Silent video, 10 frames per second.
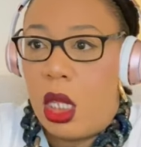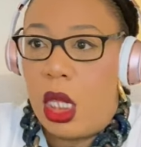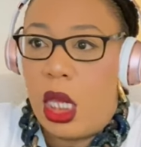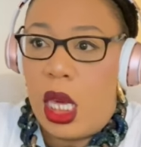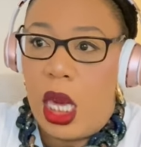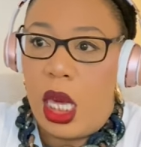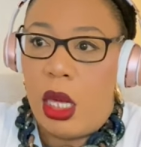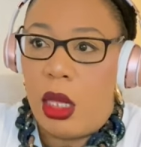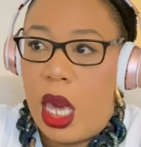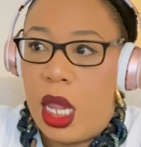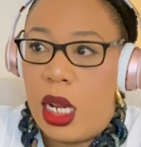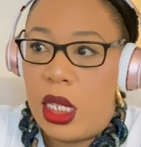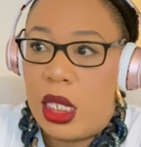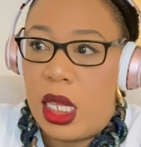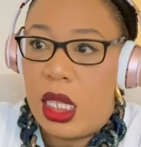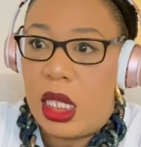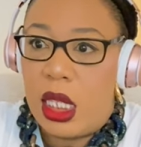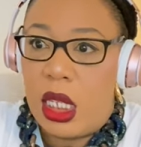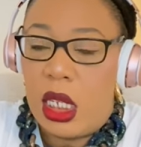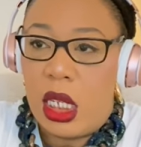The egg had this
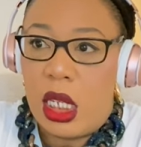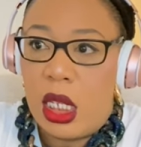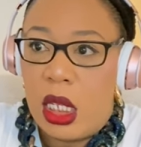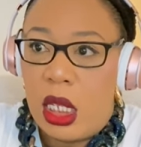acidic